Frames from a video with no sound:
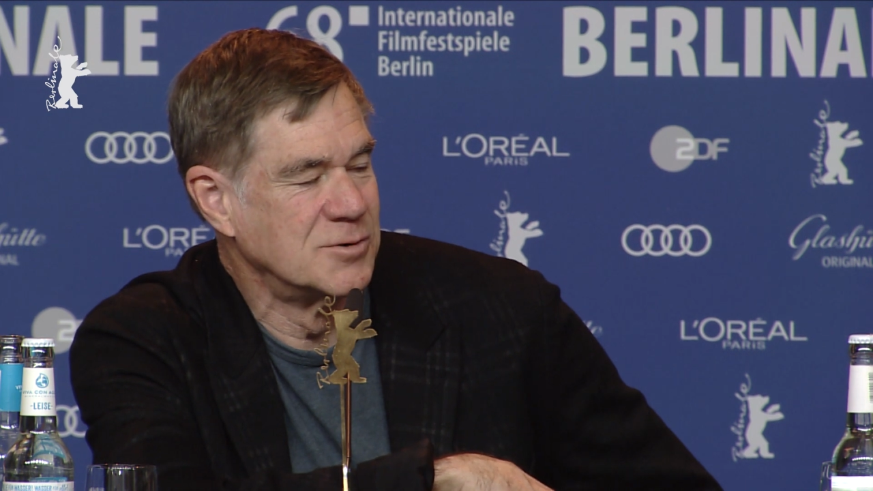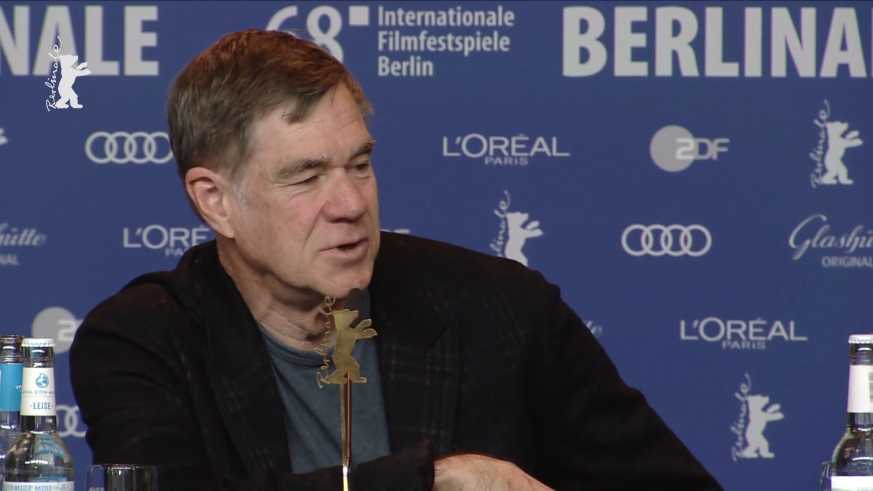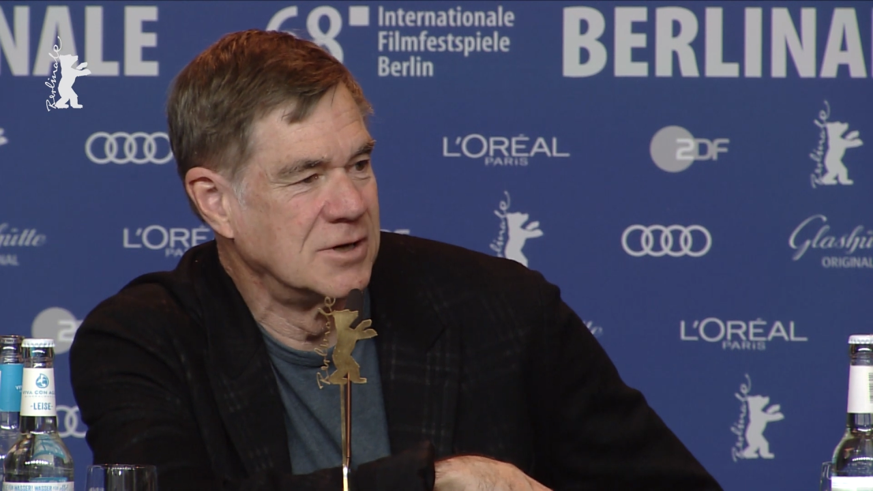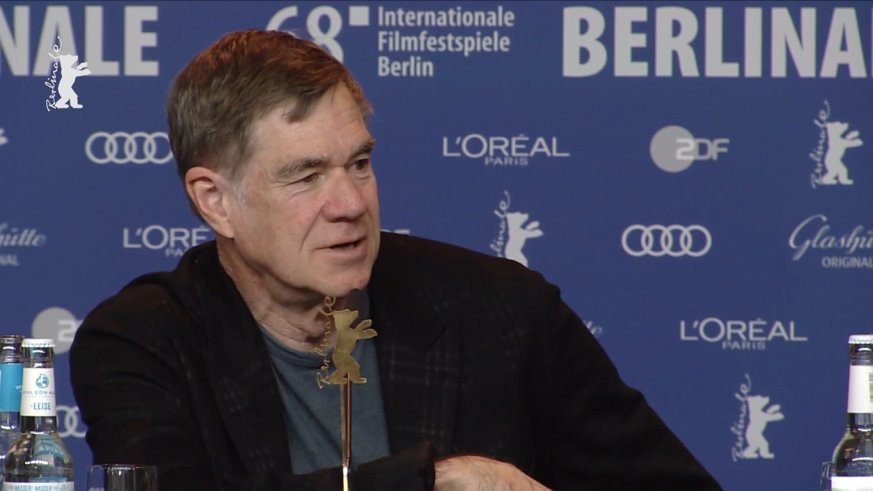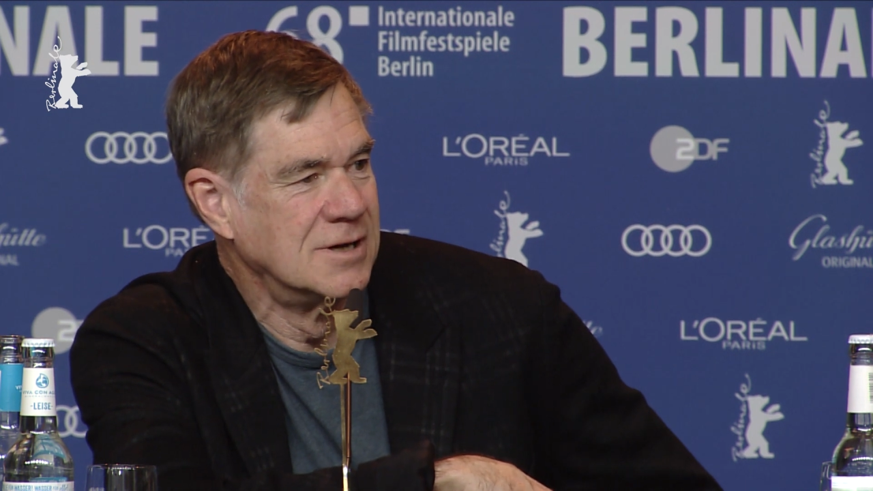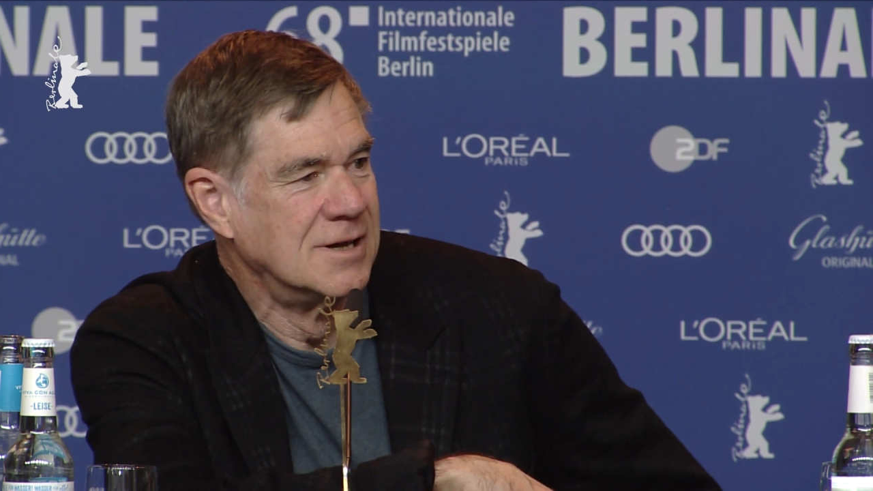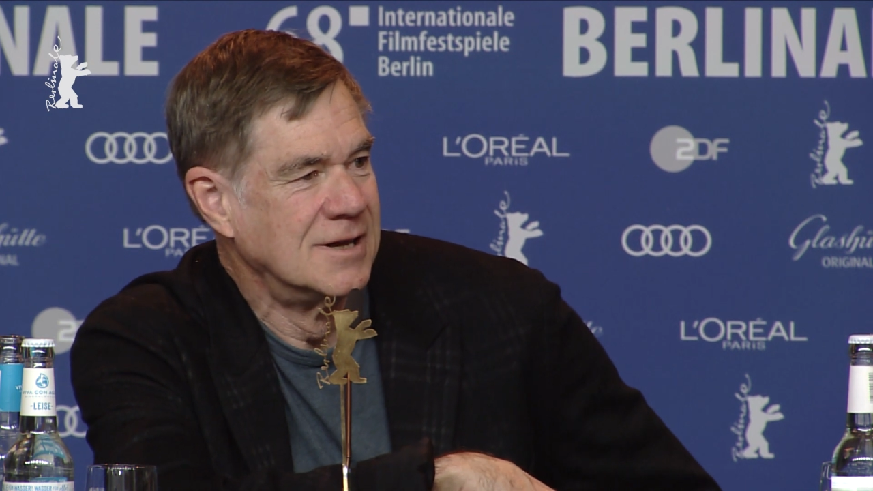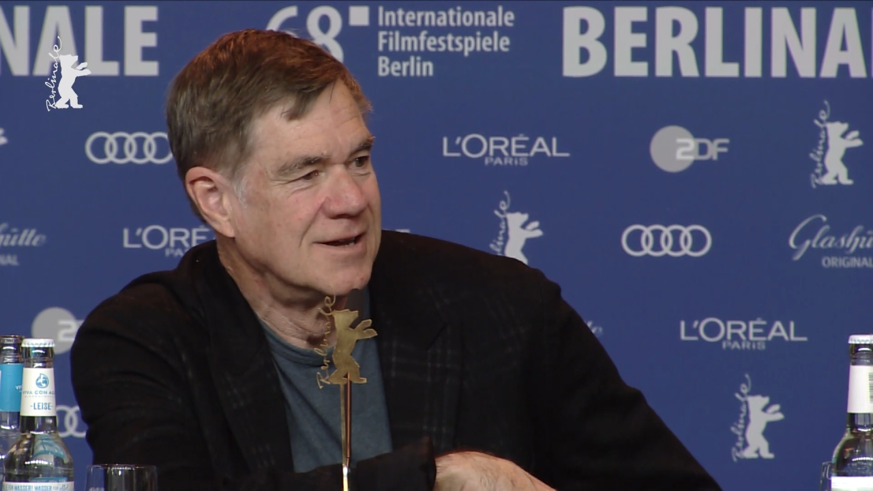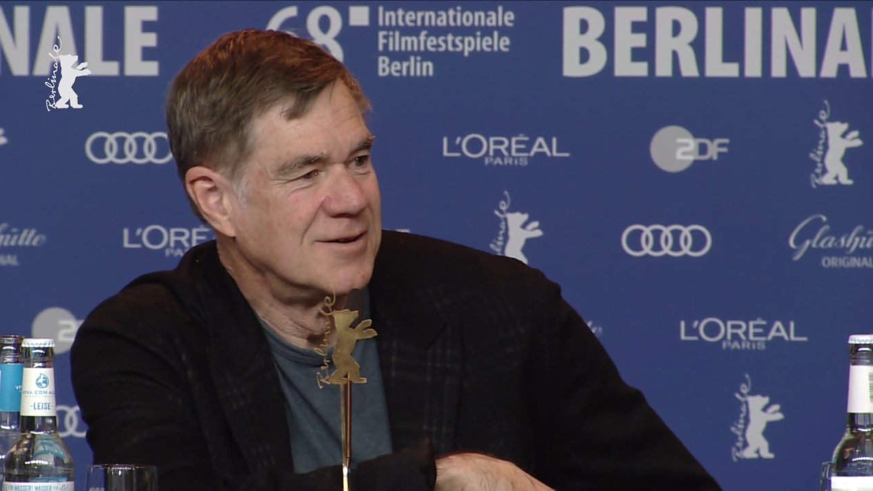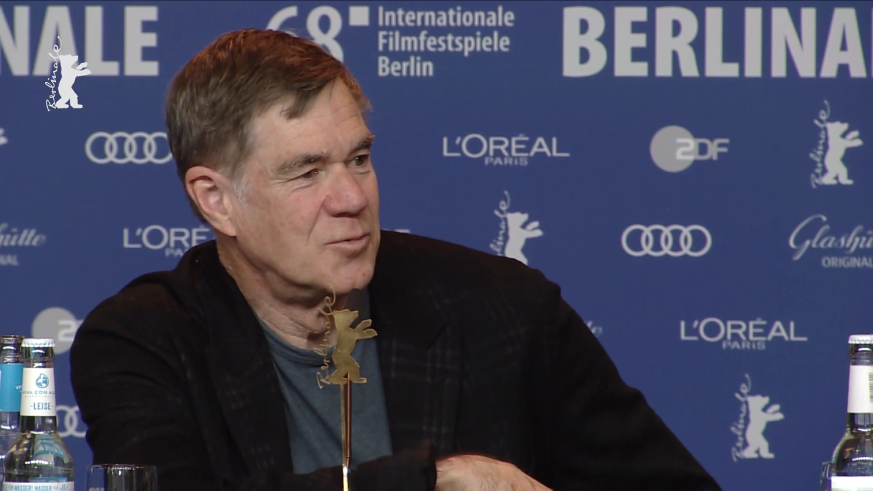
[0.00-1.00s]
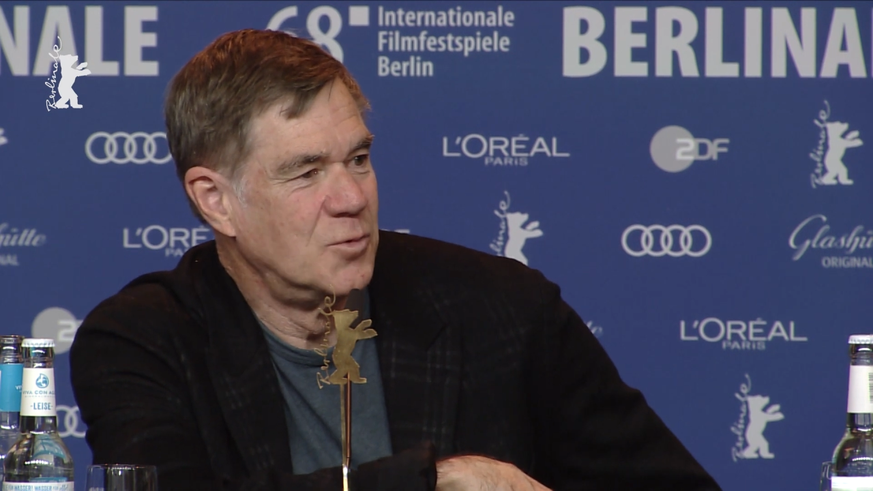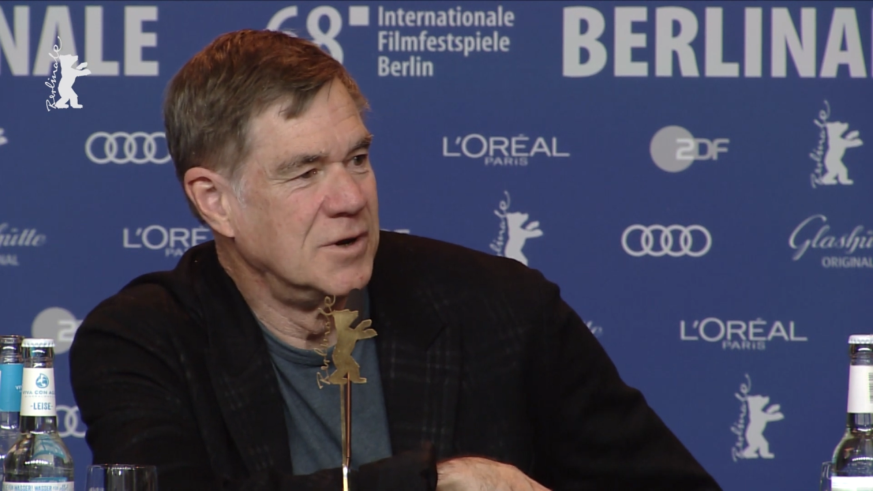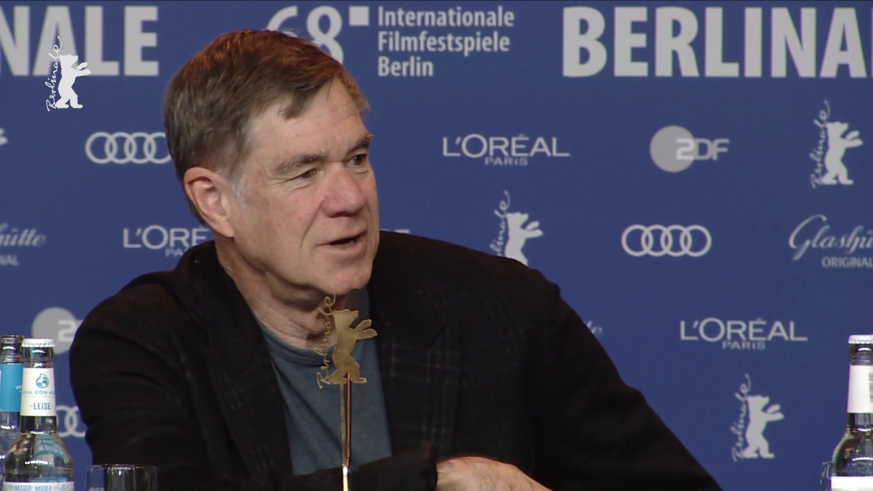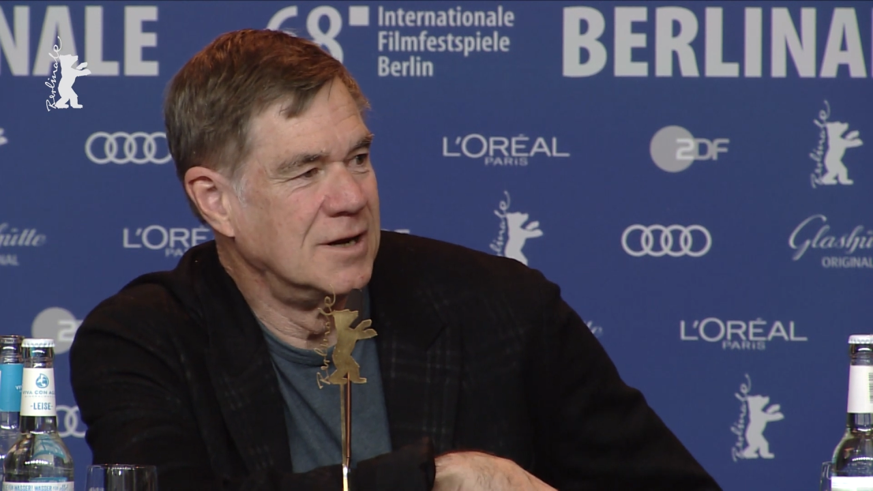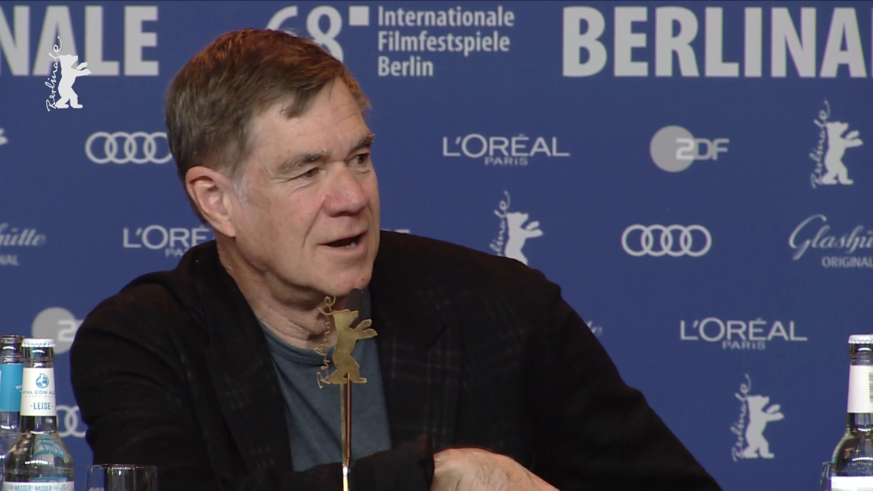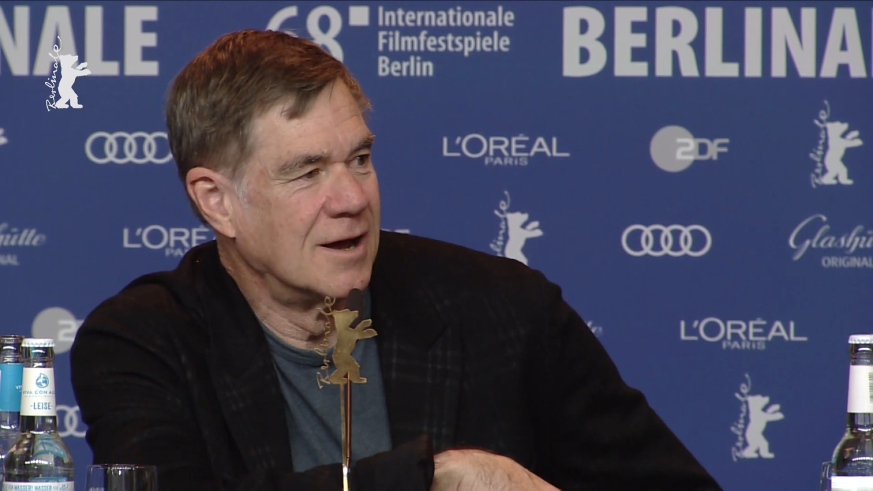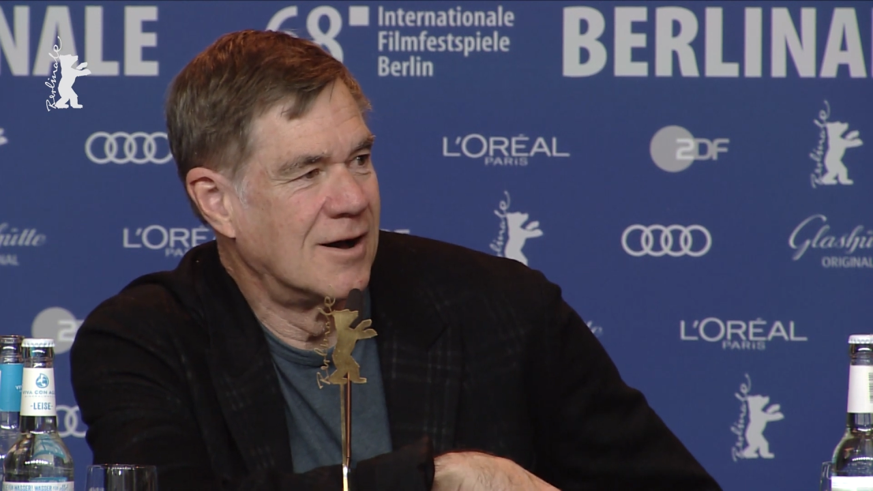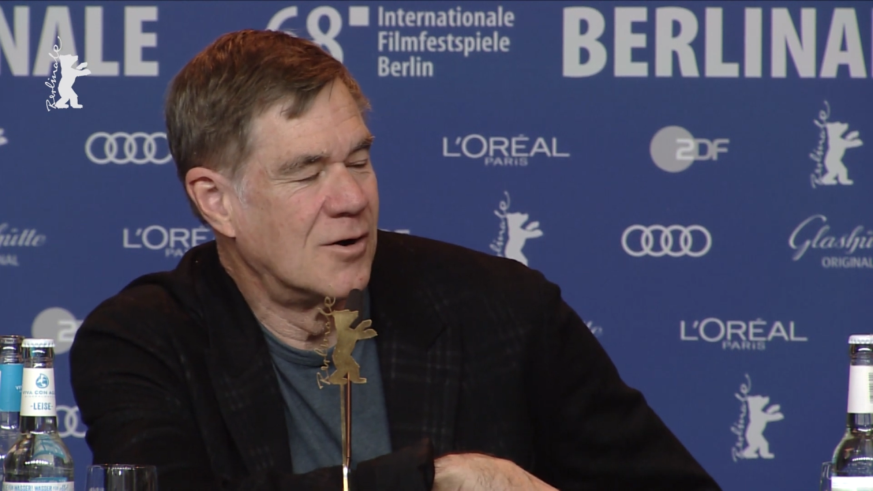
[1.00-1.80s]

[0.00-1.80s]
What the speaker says: So we